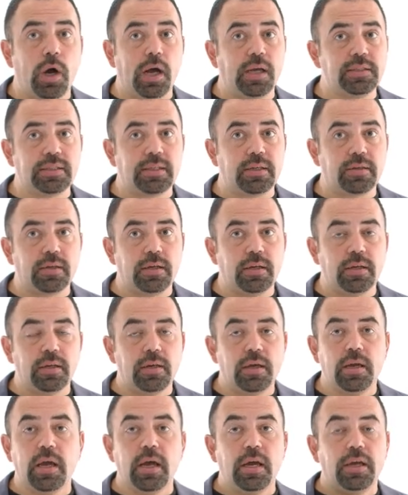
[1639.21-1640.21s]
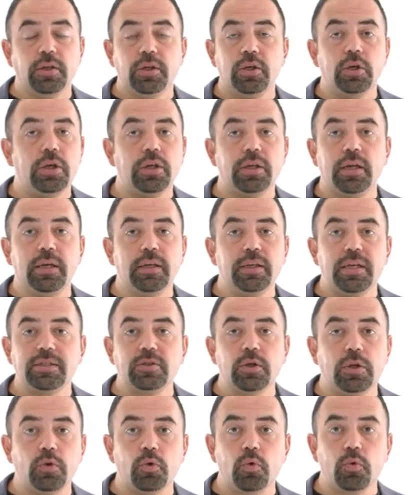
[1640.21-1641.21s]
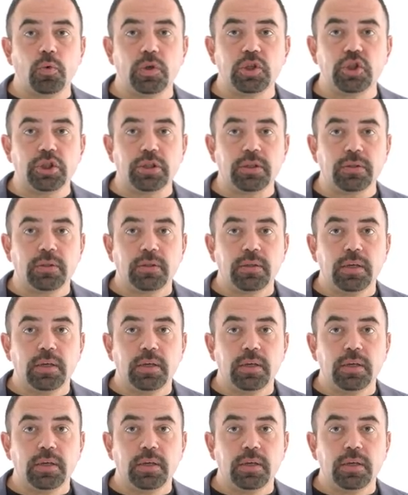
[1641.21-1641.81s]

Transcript: answer, a yes and no question.